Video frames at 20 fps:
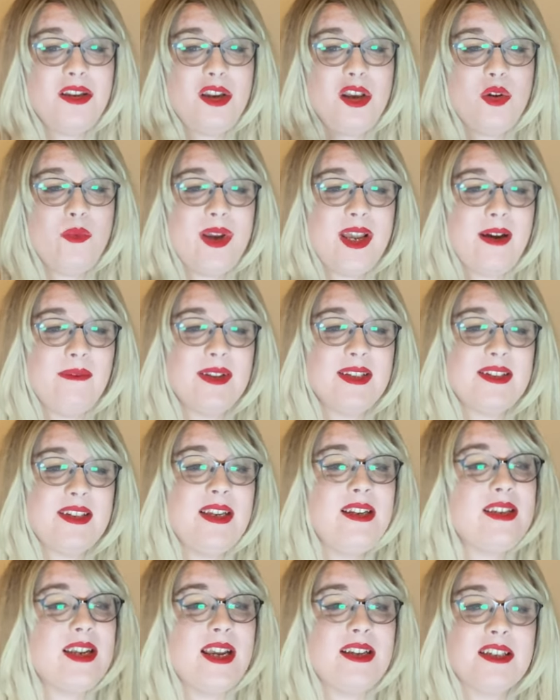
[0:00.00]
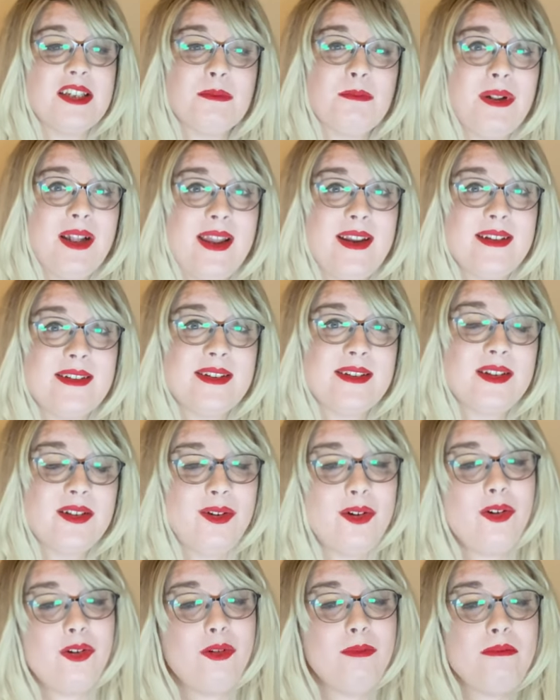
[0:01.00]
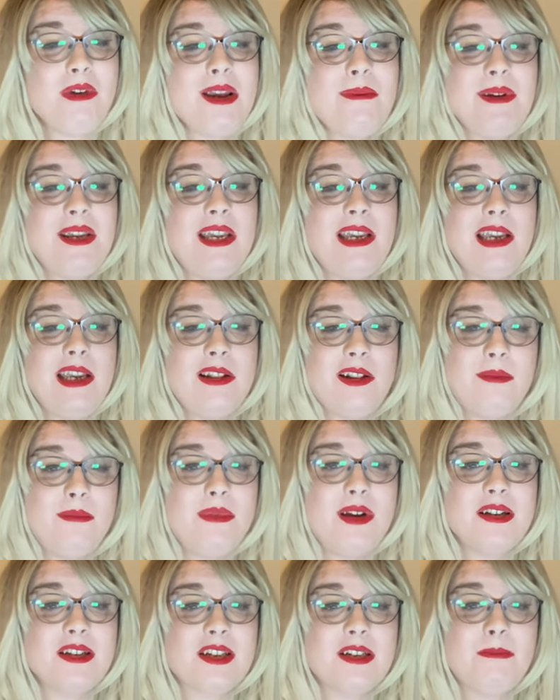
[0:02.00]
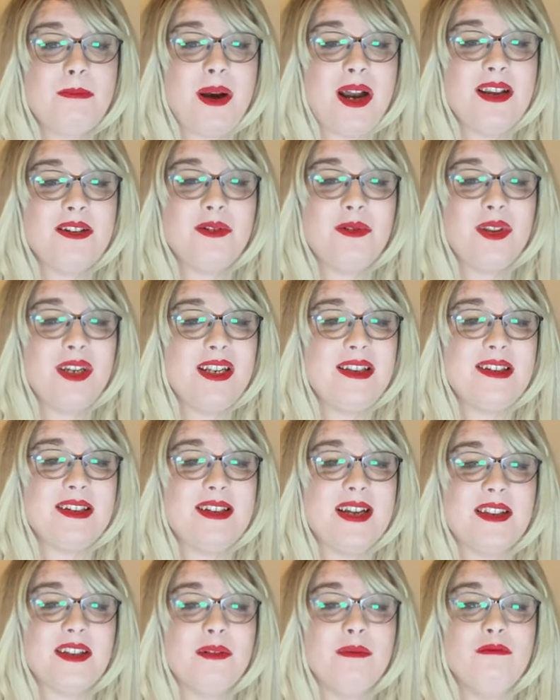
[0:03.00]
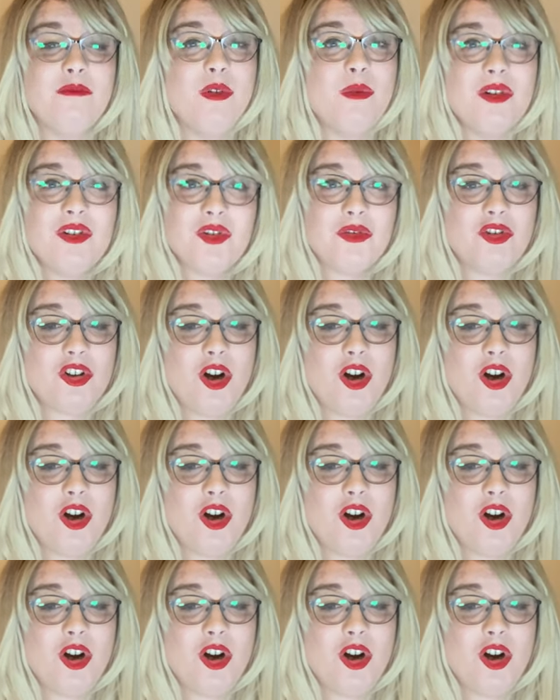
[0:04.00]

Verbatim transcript: new we haven't seen takes its place. Or maybe Elon Musk buys all the internet and ruins all